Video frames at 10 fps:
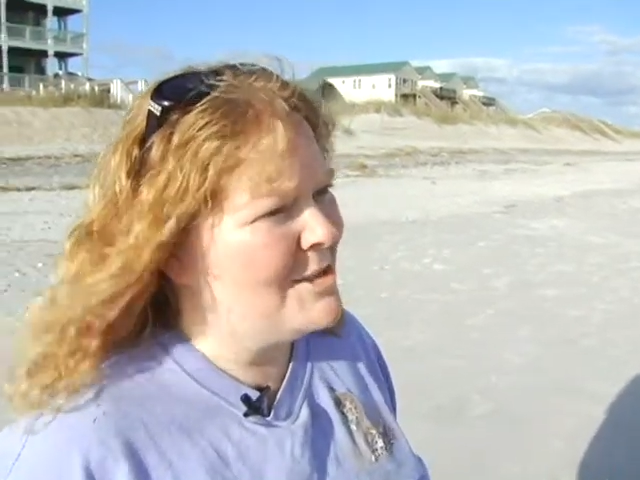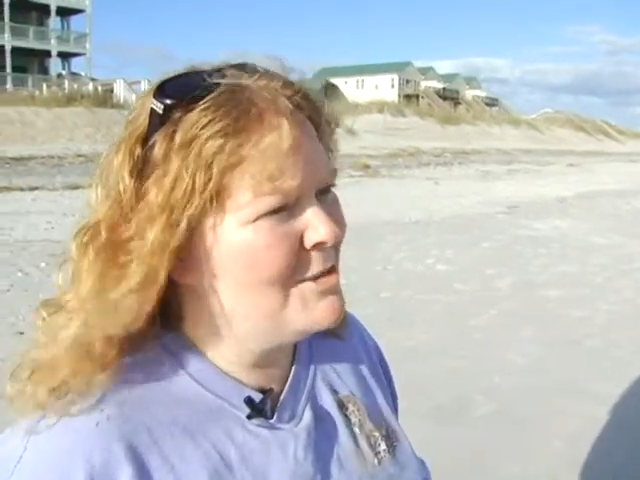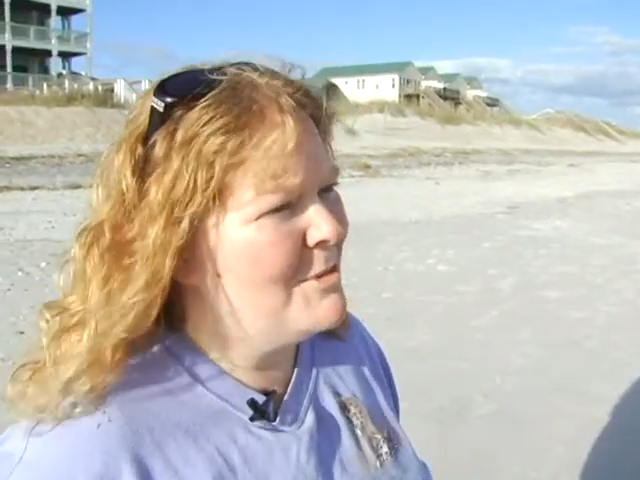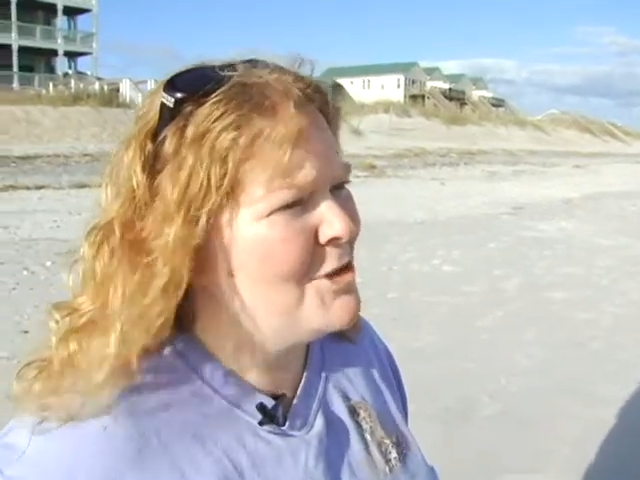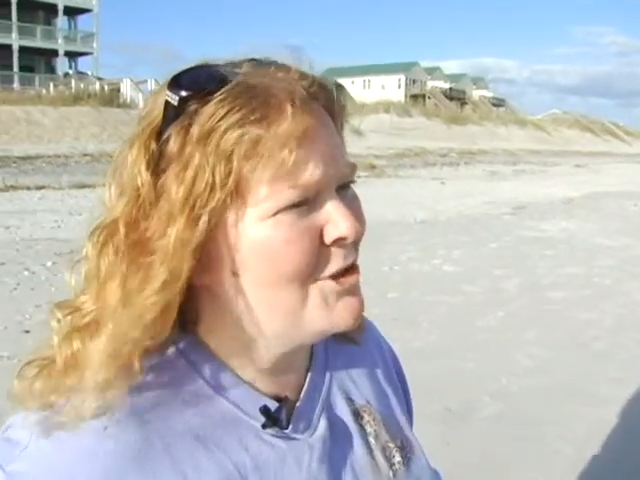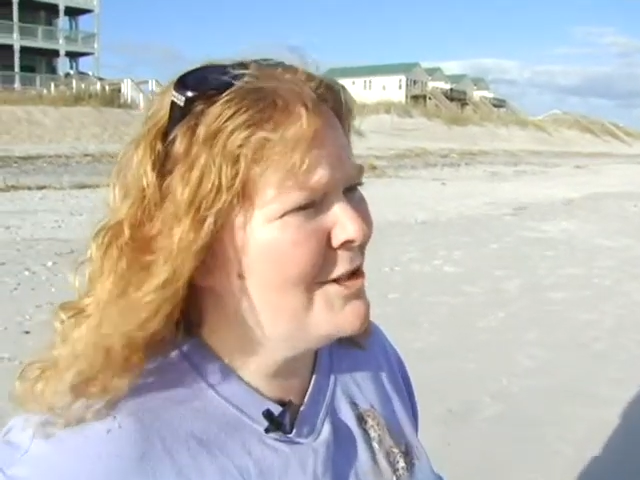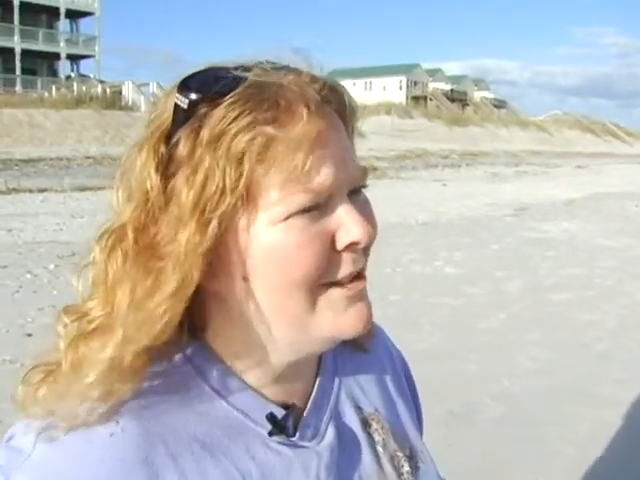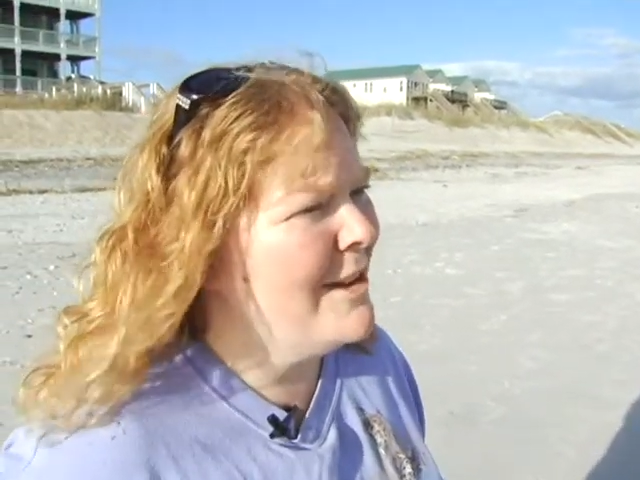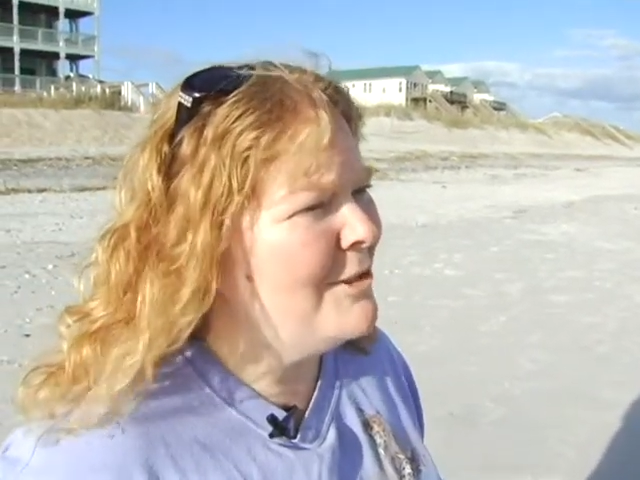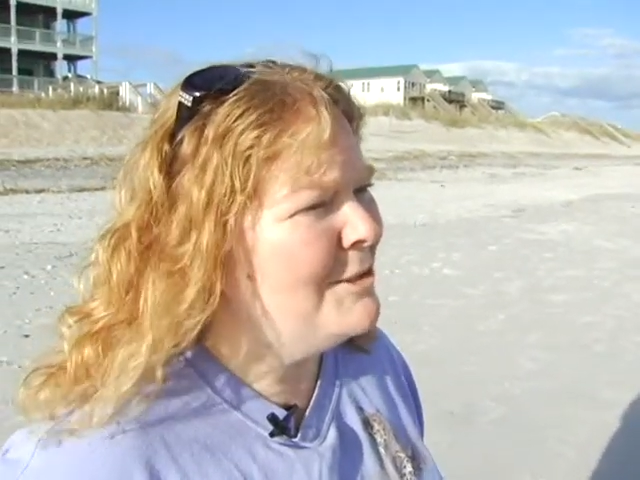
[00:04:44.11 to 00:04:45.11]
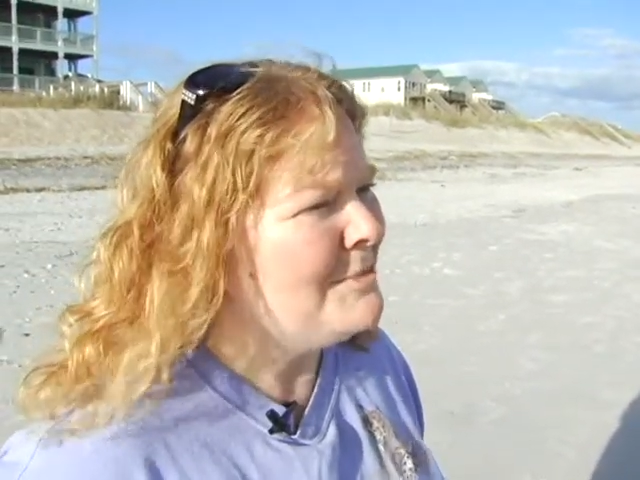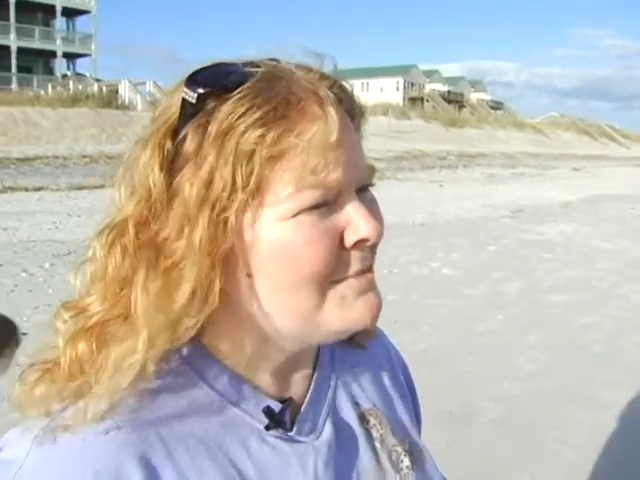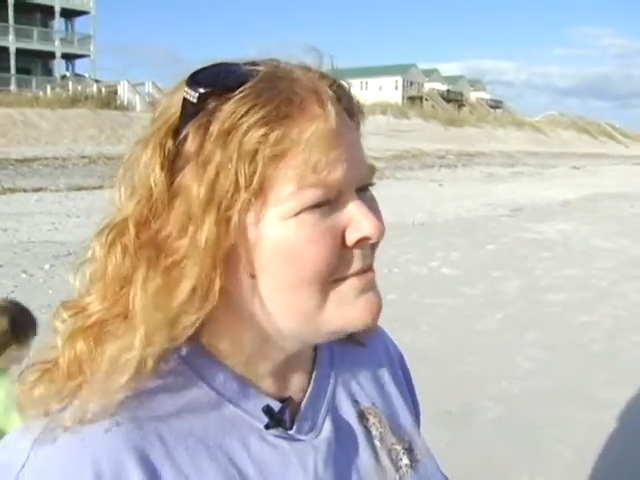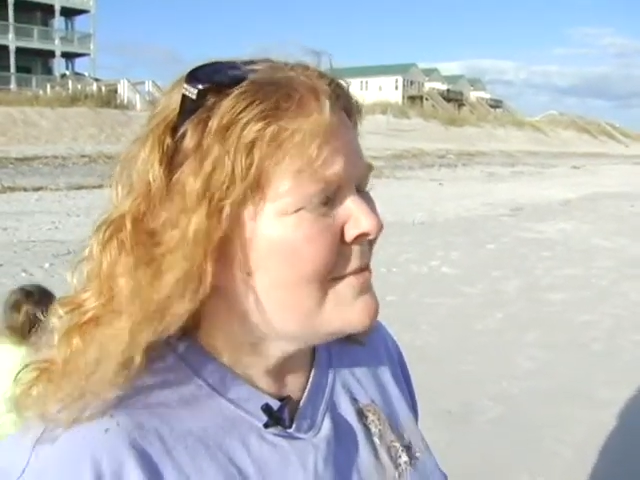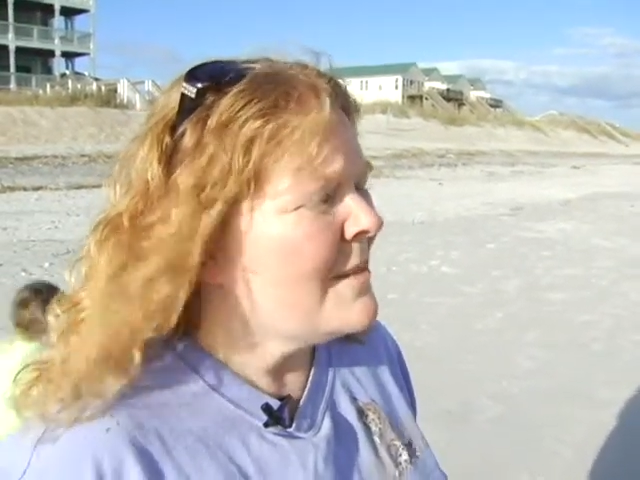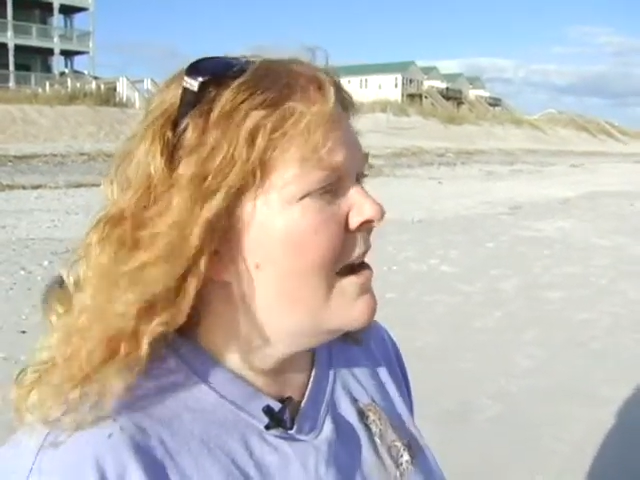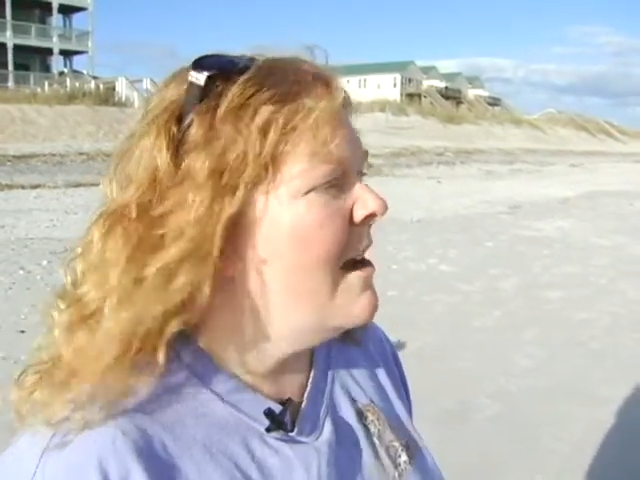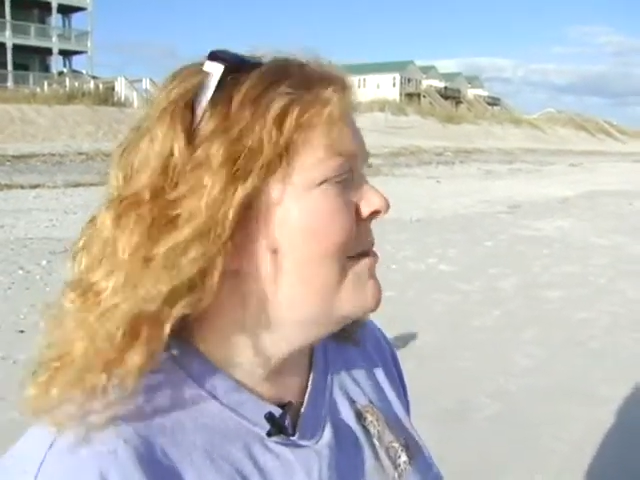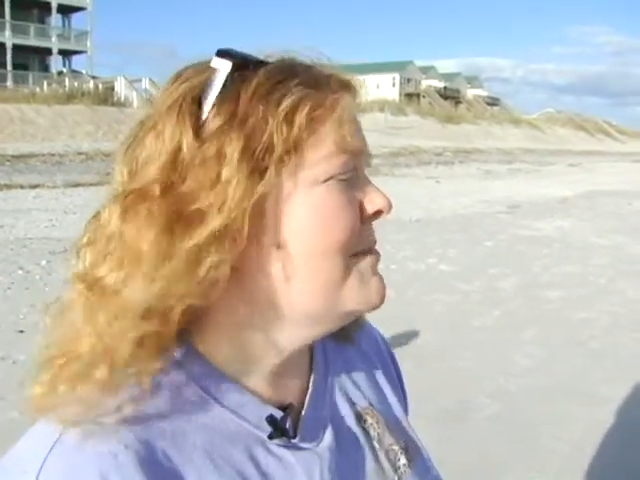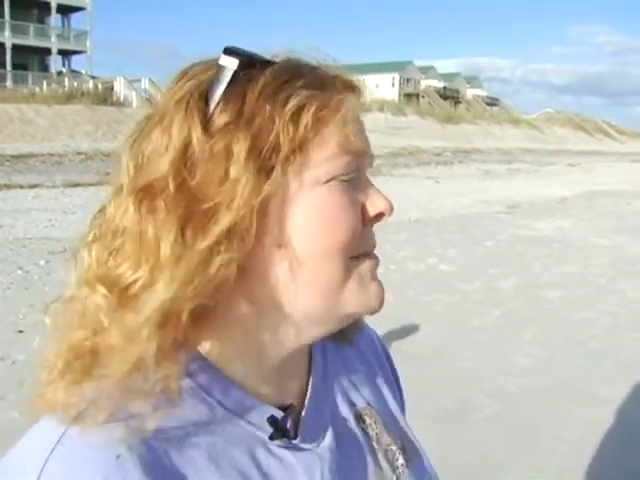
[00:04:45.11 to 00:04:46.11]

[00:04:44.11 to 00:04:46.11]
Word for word: it to maturity level. Uh-huh.